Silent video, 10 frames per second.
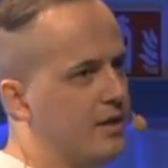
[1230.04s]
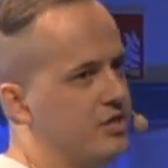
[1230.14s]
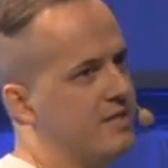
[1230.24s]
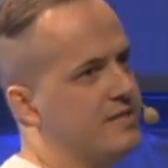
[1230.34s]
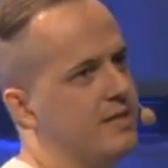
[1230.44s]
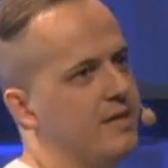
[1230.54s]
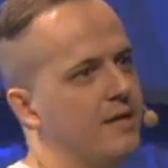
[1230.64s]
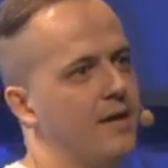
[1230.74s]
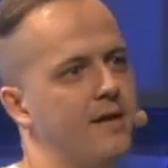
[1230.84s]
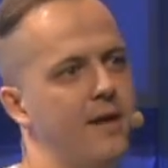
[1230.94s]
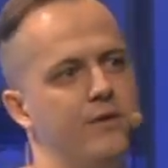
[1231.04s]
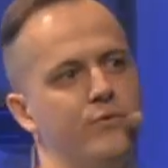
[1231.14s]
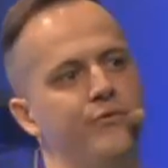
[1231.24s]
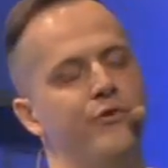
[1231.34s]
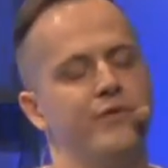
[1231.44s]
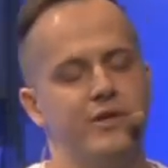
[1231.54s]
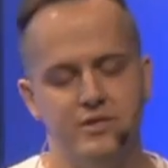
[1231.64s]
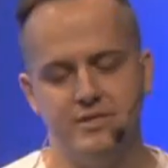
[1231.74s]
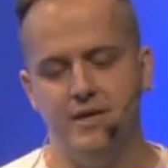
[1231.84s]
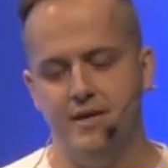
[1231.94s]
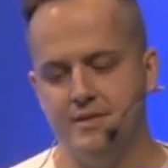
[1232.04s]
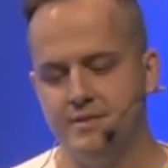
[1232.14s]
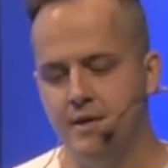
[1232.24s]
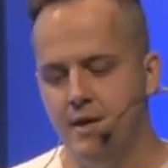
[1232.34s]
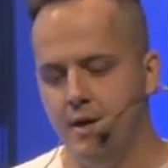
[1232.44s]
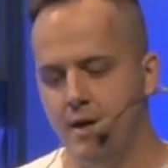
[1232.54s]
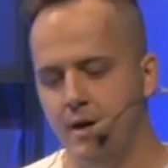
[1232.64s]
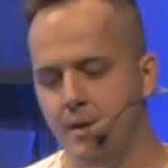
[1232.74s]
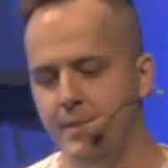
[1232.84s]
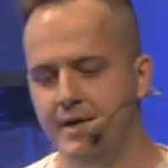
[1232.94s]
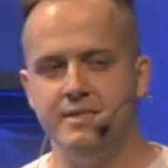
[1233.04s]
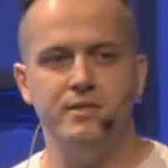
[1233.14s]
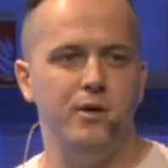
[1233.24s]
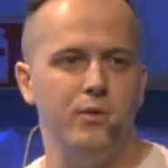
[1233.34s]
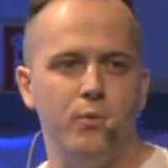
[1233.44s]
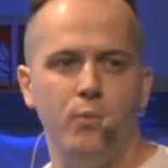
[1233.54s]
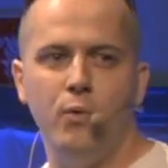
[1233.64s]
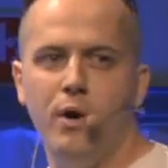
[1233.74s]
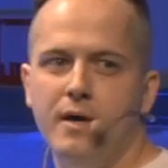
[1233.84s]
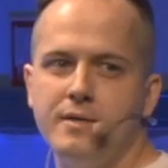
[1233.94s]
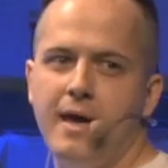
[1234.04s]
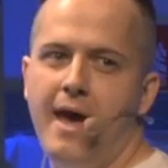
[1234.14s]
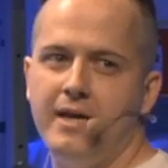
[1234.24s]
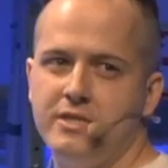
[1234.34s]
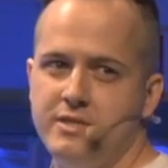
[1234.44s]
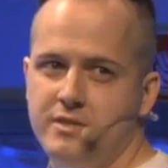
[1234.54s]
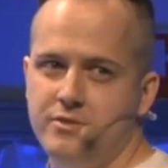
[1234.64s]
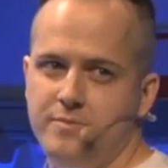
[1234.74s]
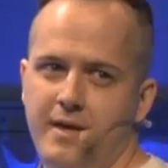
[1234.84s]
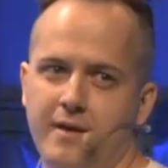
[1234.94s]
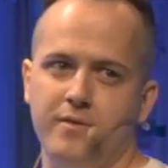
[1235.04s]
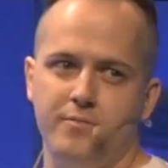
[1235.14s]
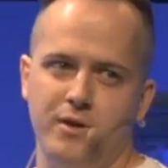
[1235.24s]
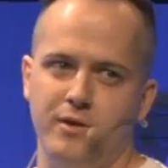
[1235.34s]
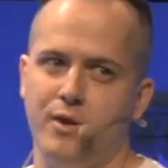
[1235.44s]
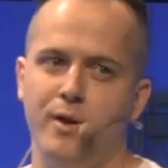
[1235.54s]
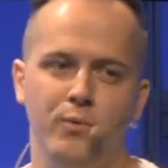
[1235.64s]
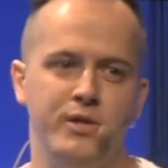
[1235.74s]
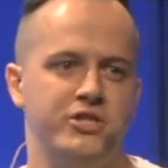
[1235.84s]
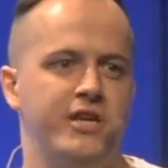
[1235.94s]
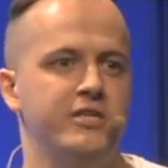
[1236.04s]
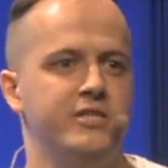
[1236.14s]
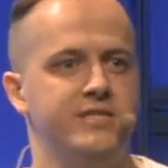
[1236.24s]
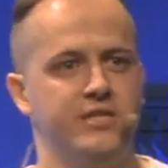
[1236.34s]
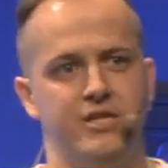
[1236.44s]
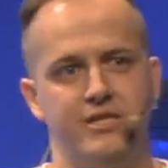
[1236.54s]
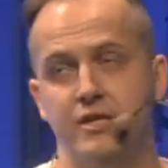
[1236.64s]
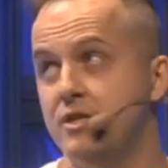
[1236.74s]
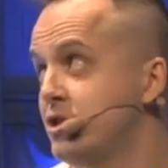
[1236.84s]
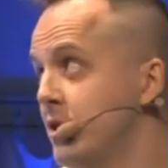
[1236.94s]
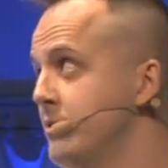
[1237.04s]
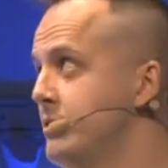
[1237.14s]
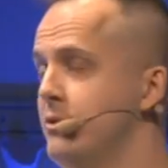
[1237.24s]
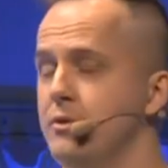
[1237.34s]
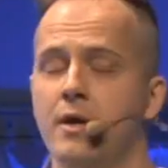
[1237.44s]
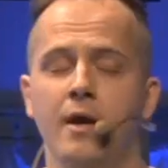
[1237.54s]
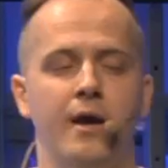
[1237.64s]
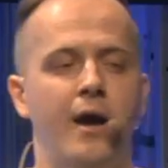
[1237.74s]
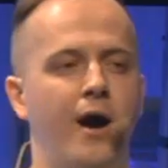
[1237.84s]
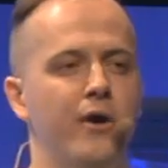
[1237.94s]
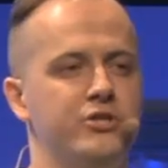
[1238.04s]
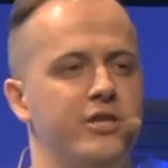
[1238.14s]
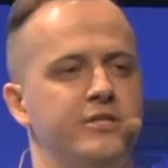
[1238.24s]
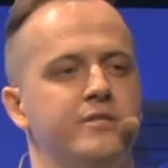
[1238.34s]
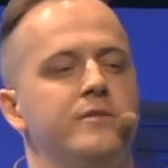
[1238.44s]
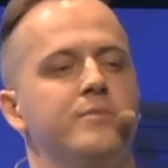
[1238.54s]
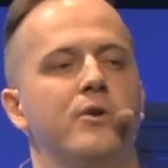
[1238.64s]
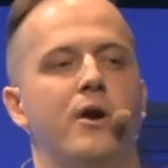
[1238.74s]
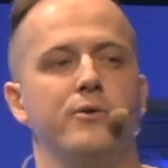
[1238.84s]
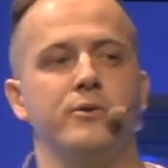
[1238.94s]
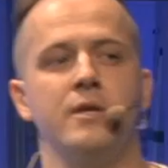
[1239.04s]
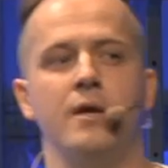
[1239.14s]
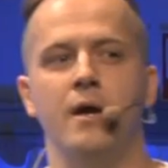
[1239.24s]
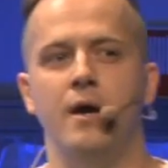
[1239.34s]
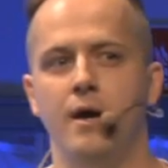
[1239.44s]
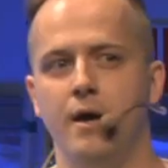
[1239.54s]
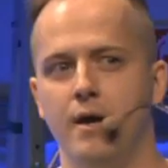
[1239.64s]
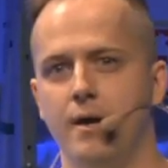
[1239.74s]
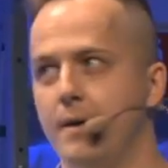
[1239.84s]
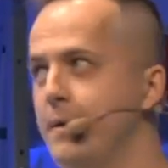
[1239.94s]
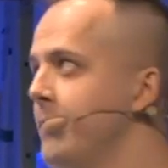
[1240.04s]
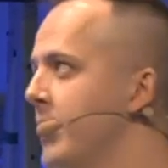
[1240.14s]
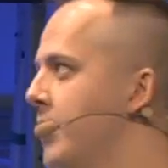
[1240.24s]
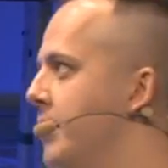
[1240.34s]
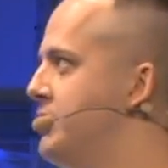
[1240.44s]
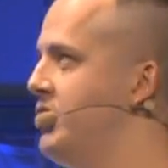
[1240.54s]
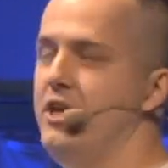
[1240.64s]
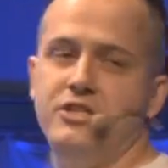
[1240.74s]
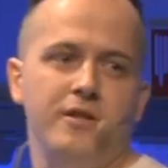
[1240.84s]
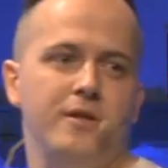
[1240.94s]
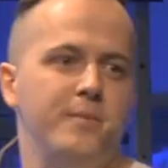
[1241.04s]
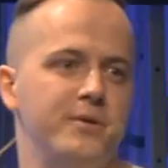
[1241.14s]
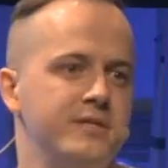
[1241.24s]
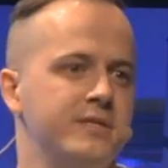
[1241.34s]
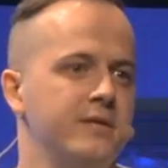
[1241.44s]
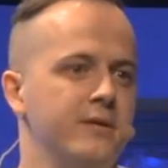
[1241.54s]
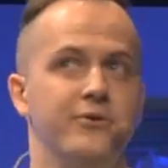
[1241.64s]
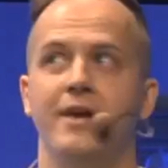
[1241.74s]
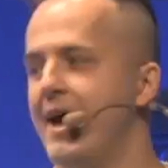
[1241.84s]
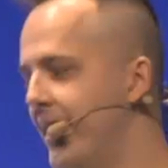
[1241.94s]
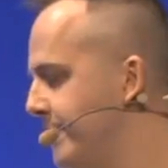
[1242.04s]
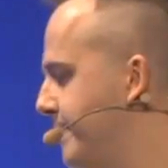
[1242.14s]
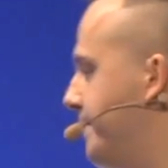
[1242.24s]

adjusting and reviewing the results based on what actions did you make in the product, what changes, etc. It shows you how changes in the product change the numbers you have.